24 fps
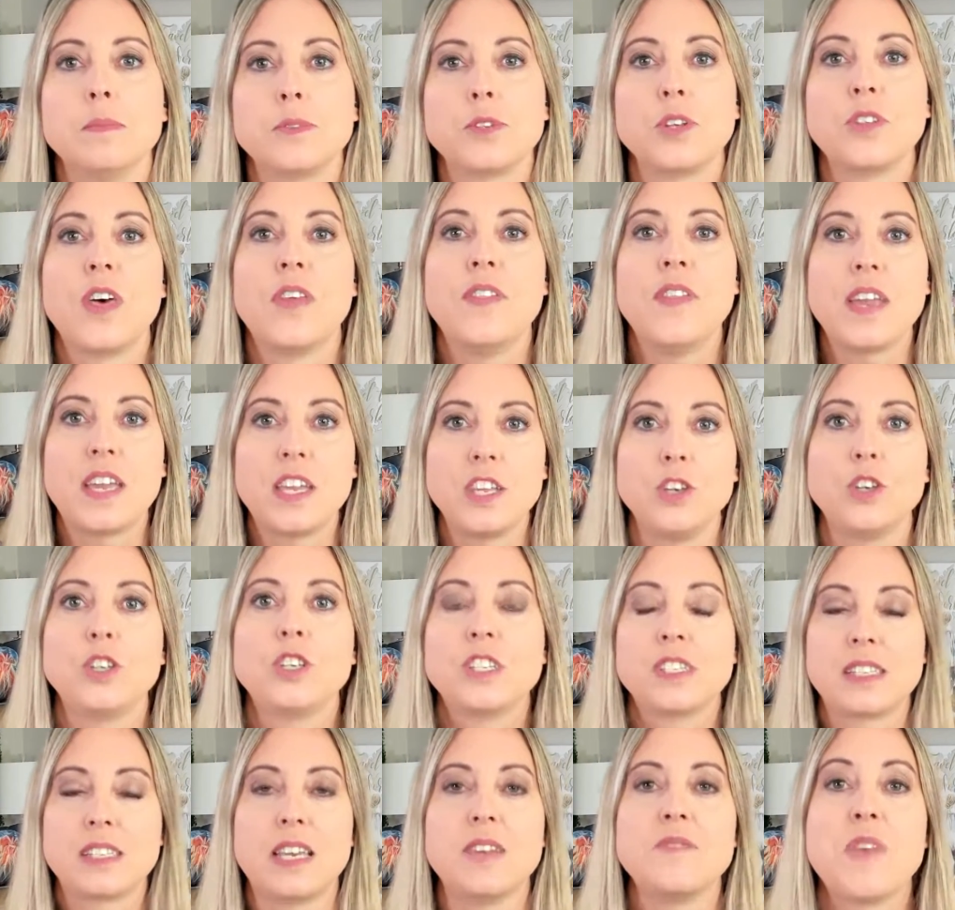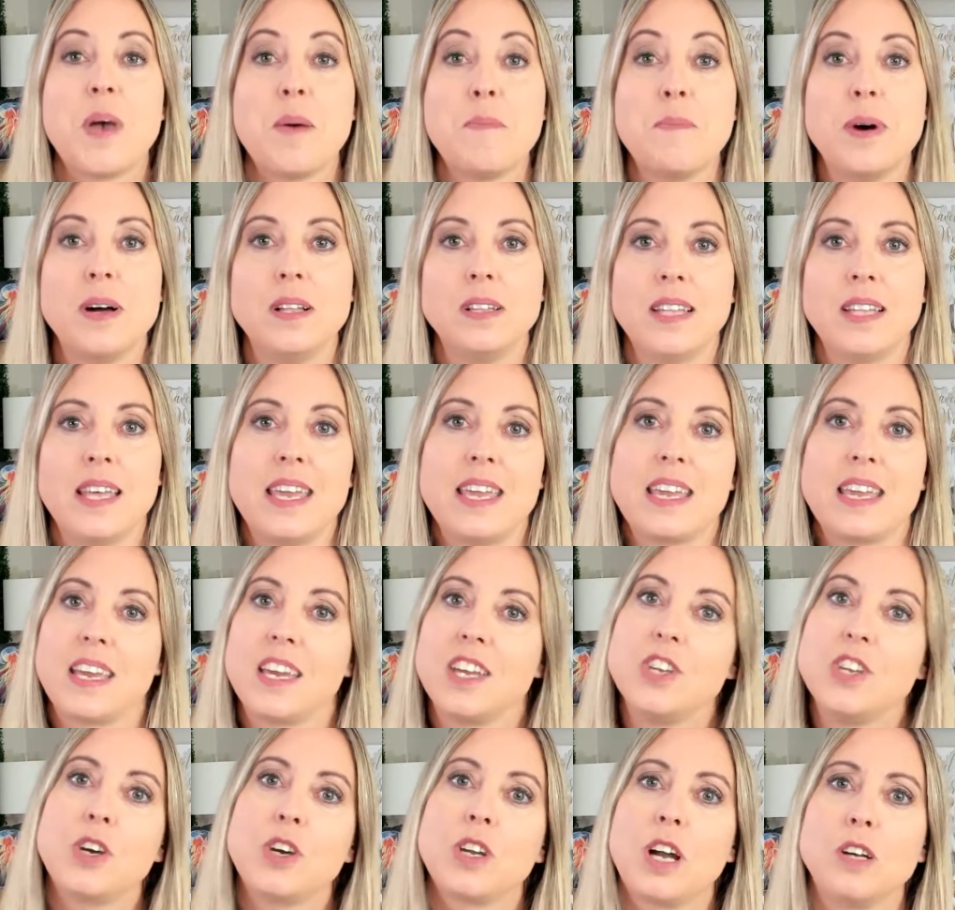So then you could just give them a link.
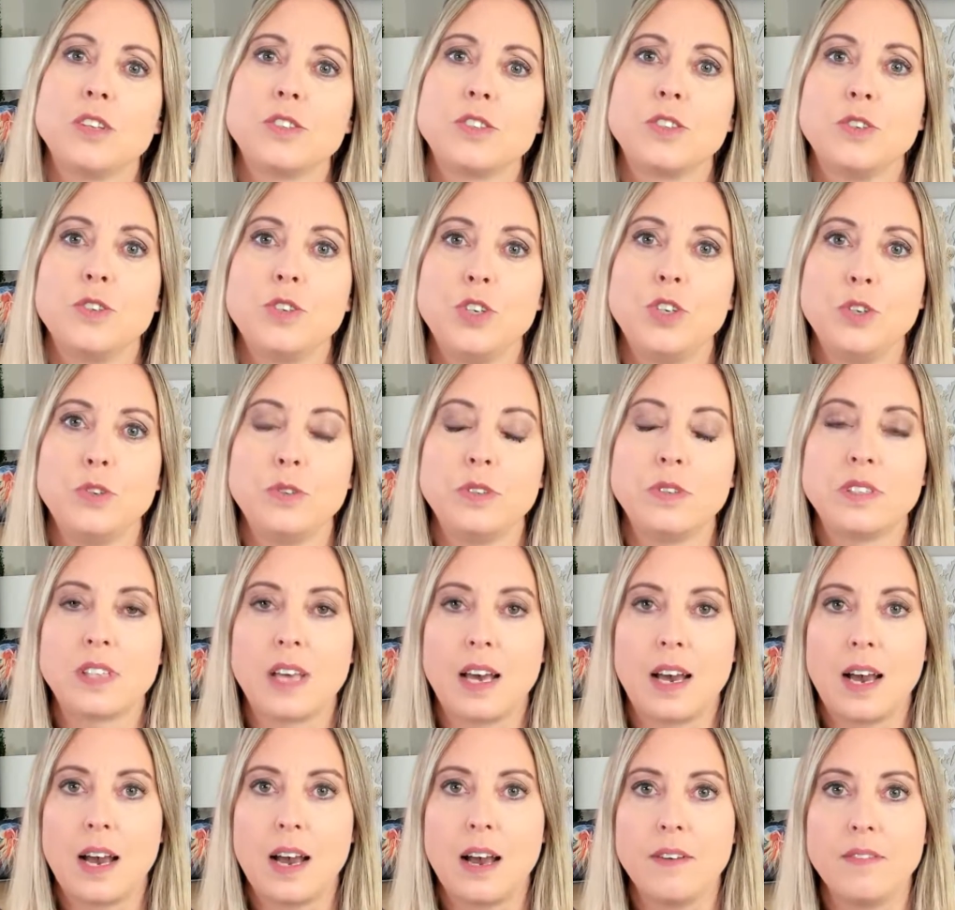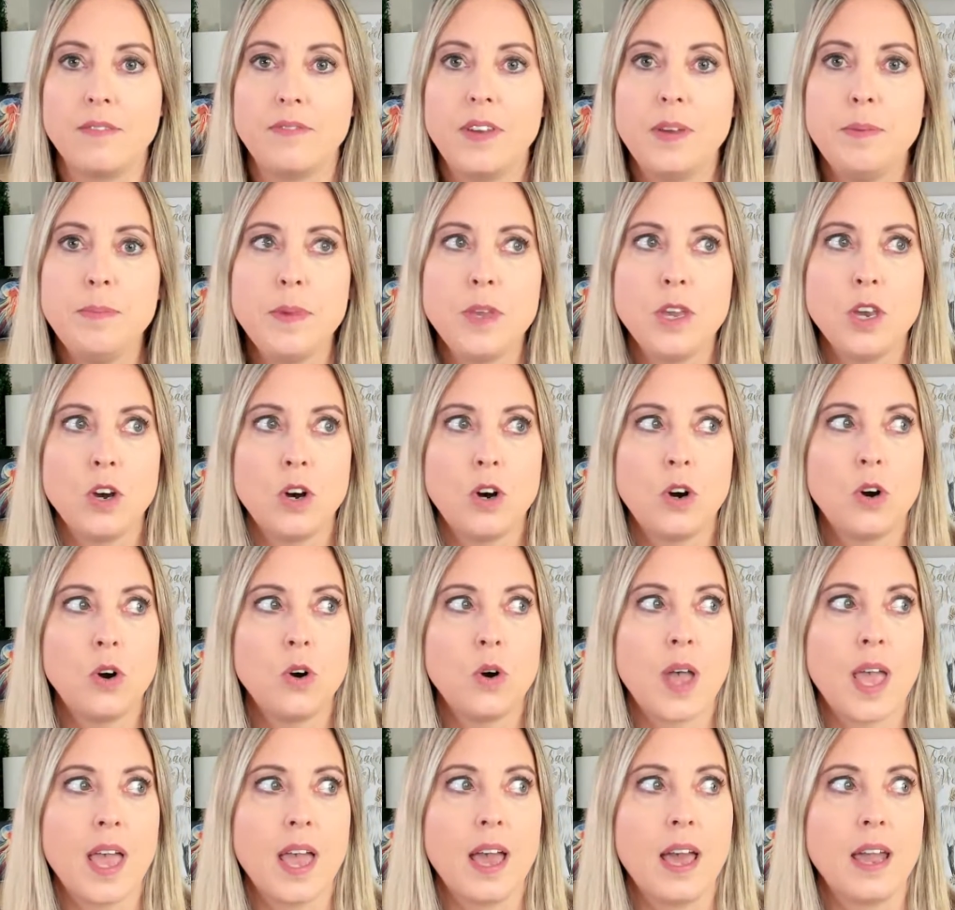And you could also use
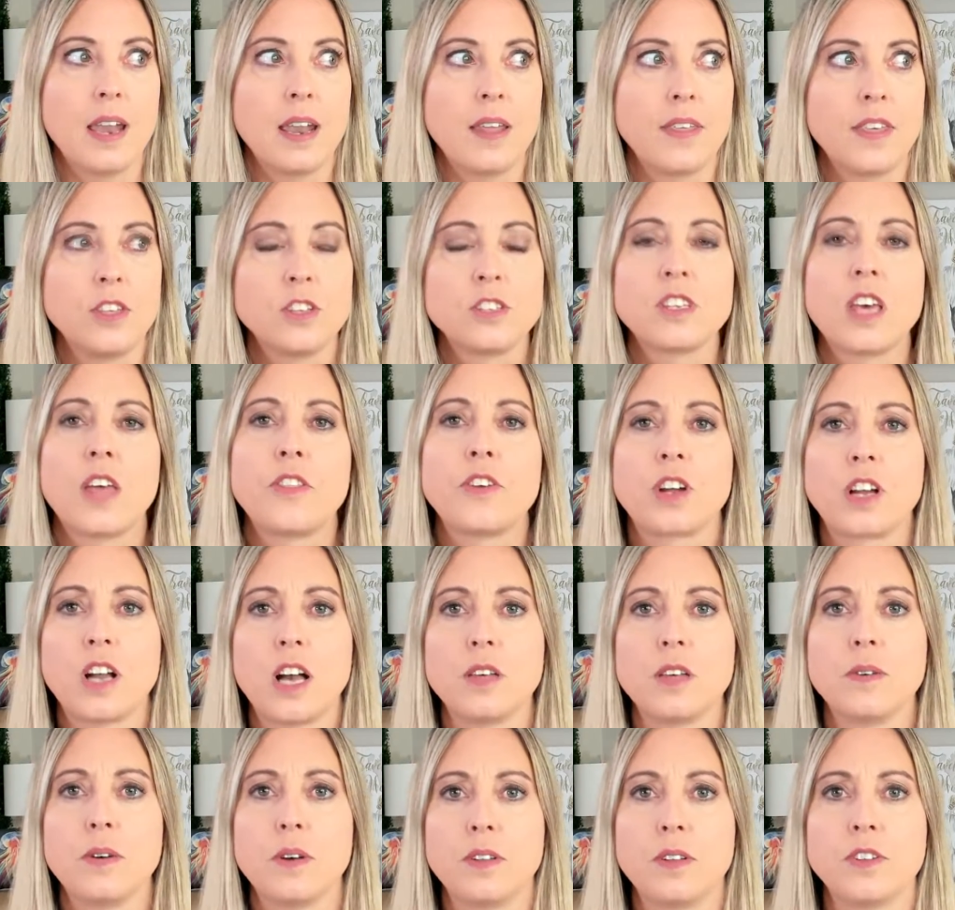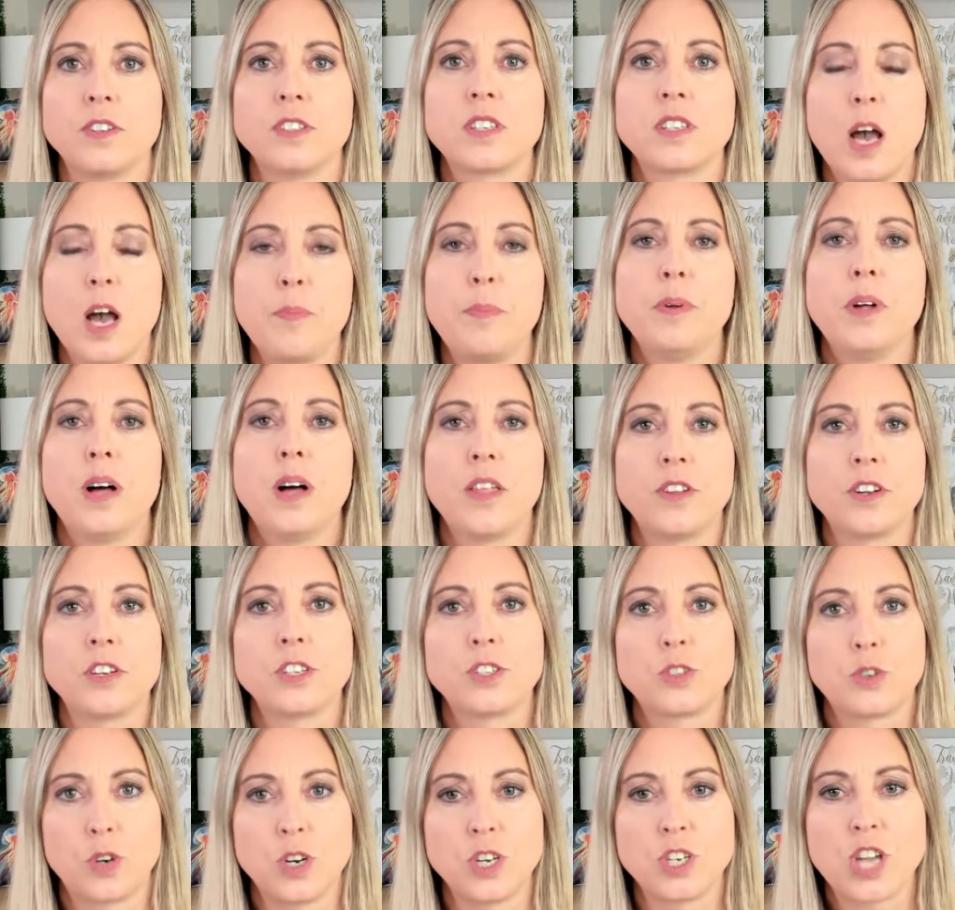Vimeo, and I think there's a couple other
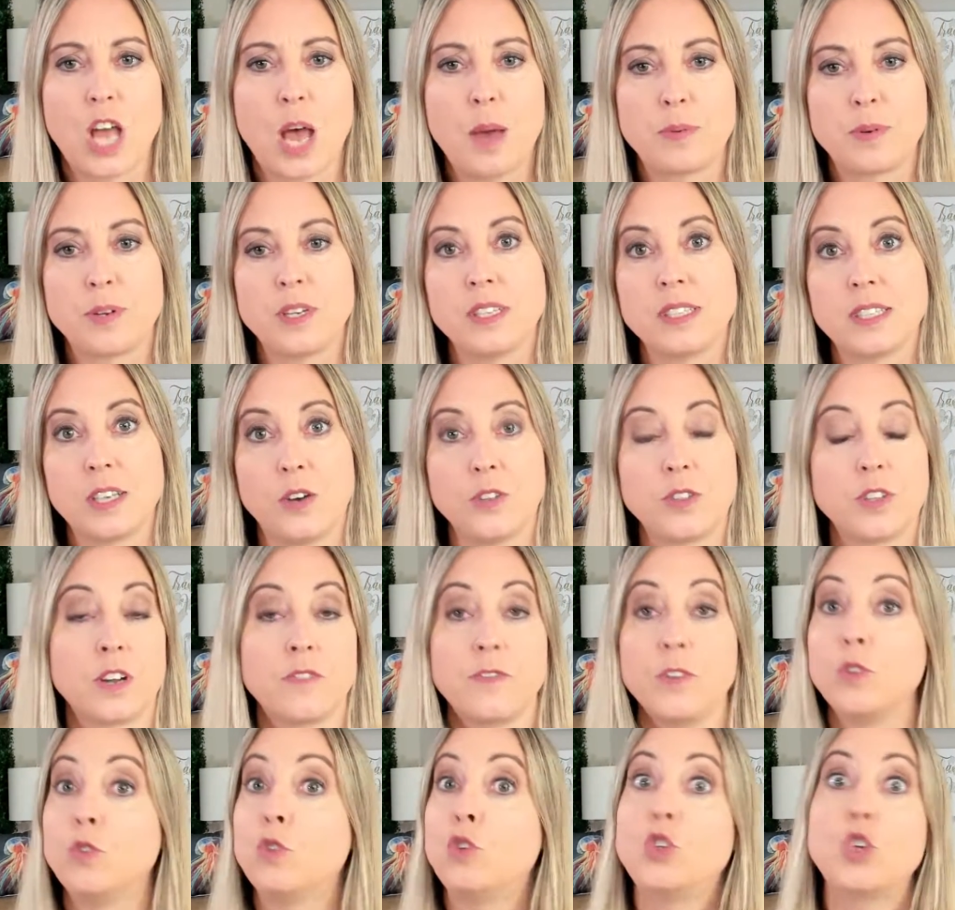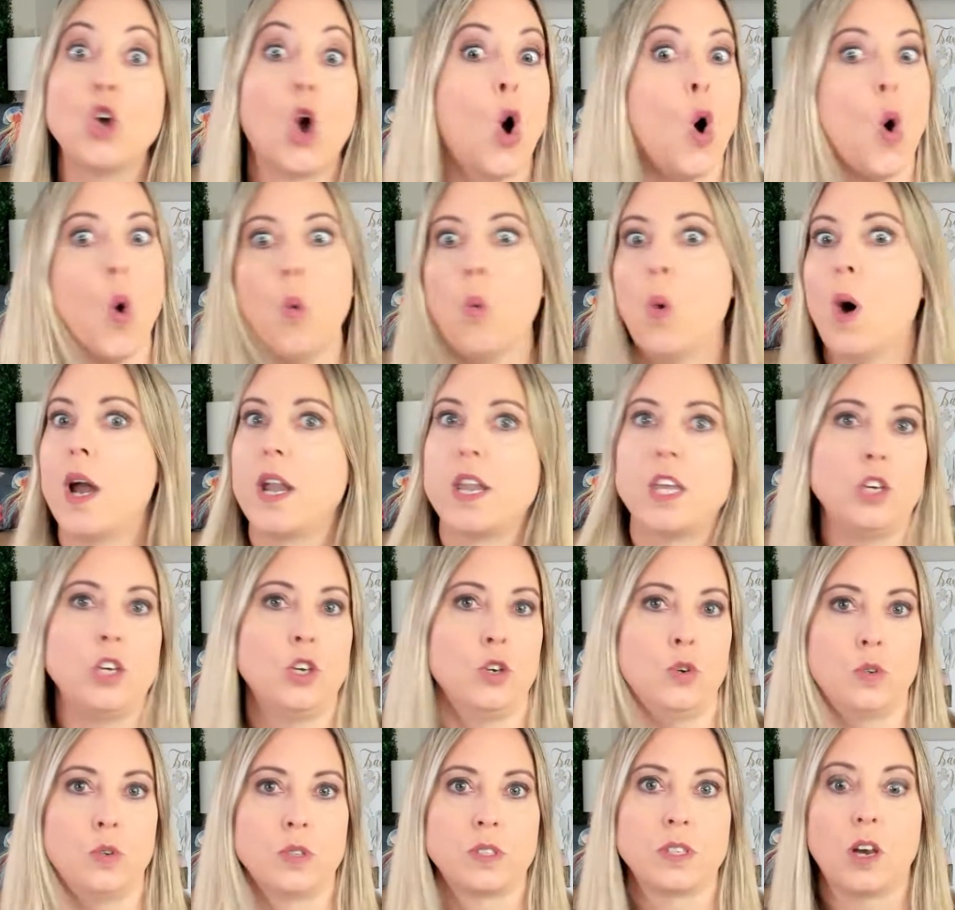storage options out there if you don't want to
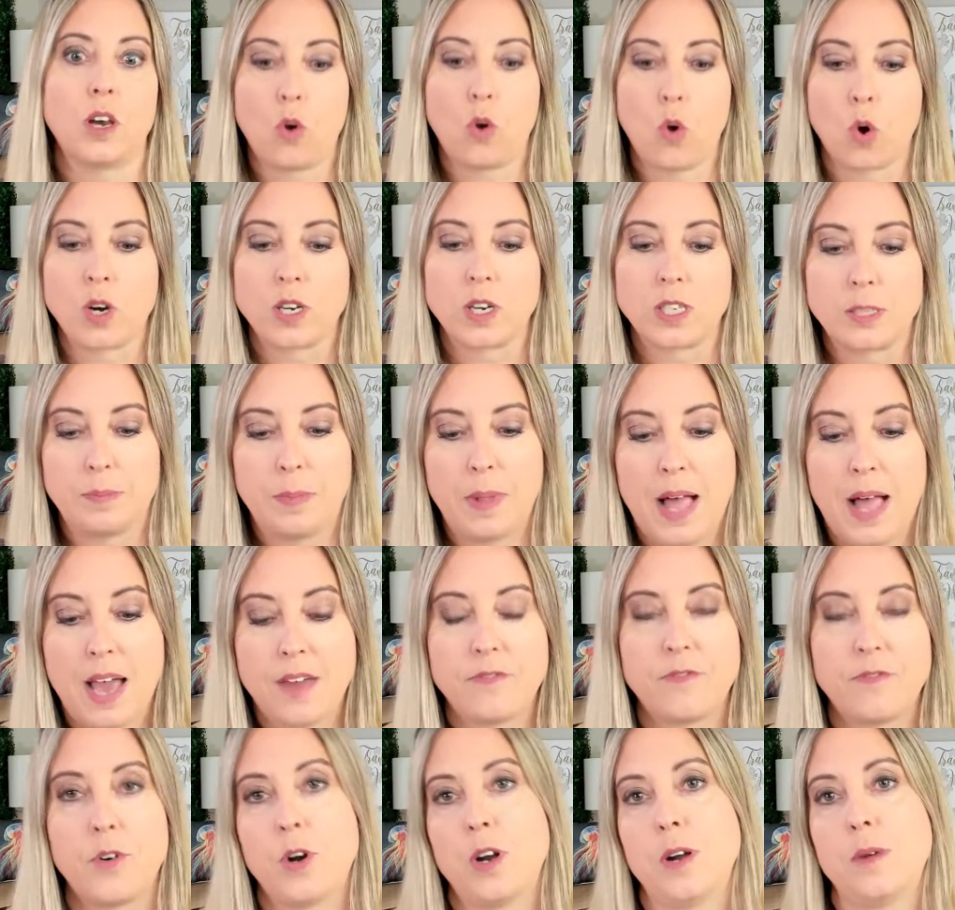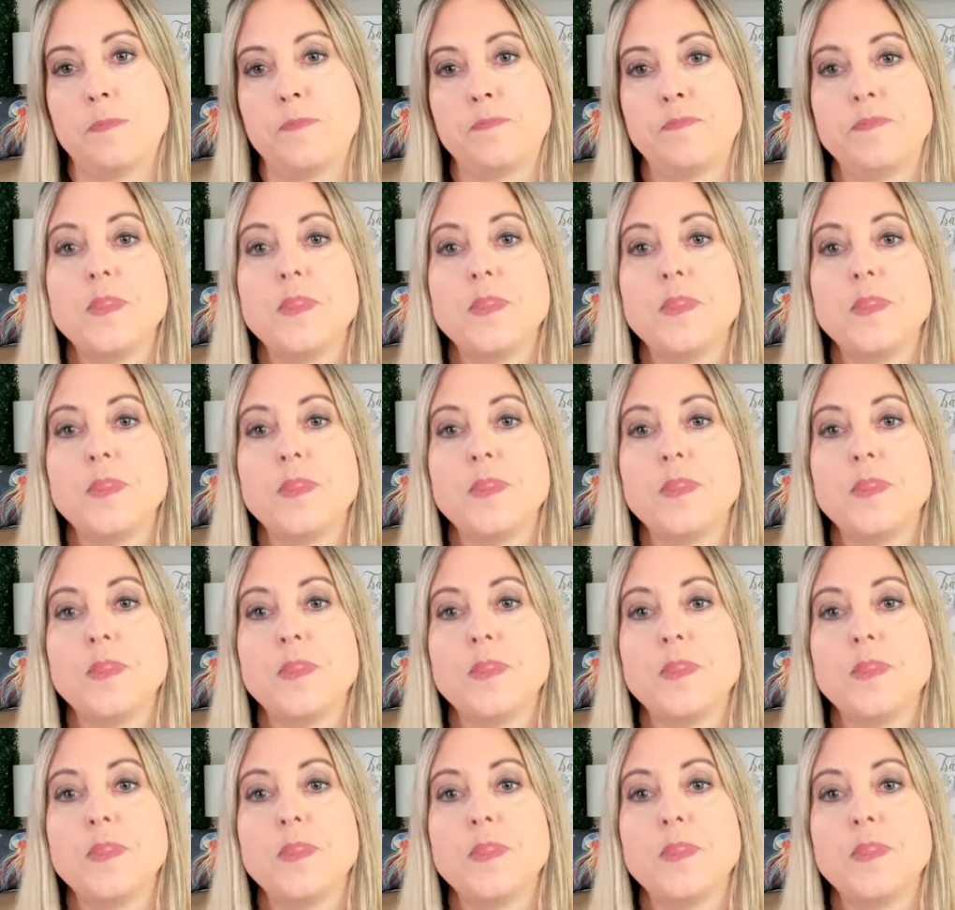use a course platform.